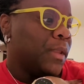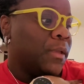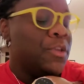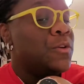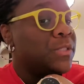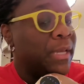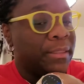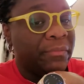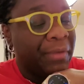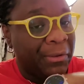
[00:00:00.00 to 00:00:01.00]
usually
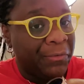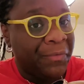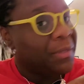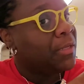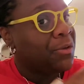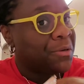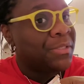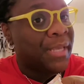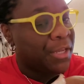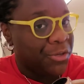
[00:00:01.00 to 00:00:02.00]
at the final fitting, you're
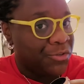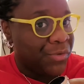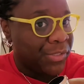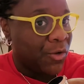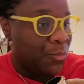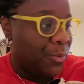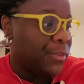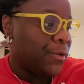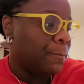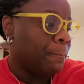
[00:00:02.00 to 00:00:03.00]
taking your dress home
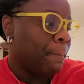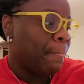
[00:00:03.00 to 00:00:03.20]
with you.